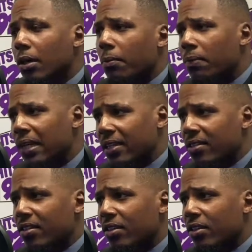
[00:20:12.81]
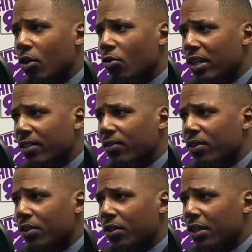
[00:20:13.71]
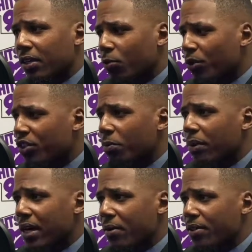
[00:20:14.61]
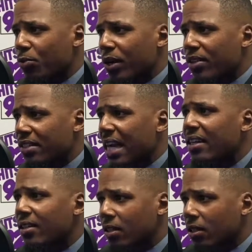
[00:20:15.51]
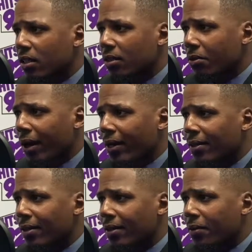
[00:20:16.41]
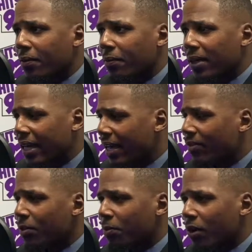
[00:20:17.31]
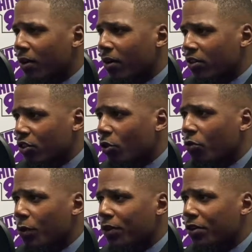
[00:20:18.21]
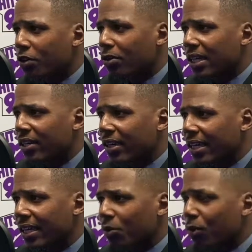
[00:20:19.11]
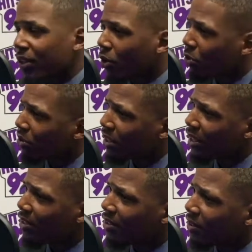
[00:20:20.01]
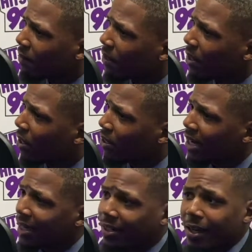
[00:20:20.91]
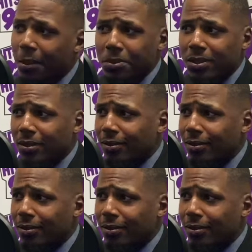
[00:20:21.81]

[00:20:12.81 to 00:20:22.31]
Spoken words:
place to go live in with your parents, where it's not in the hood, right? Been having a sofa where you can go lay your head. When those things are not an option,